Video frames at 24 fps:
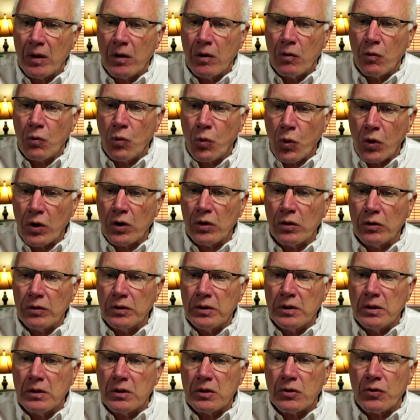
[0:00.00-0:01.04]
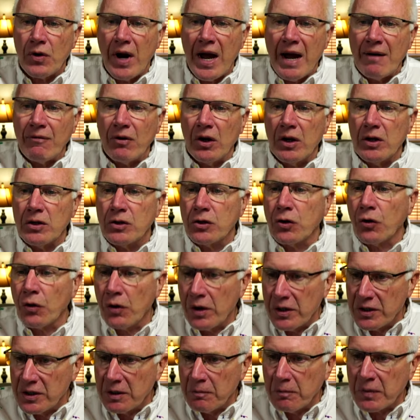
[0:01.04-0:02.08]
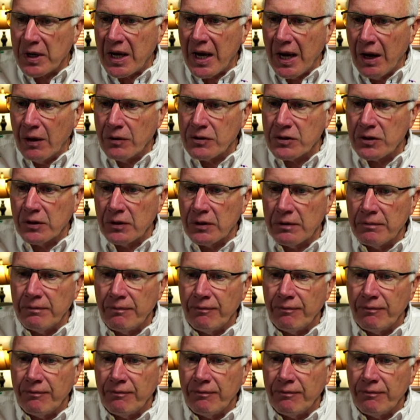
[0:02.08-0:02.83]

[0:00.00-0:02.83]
World Travel and Tourism Council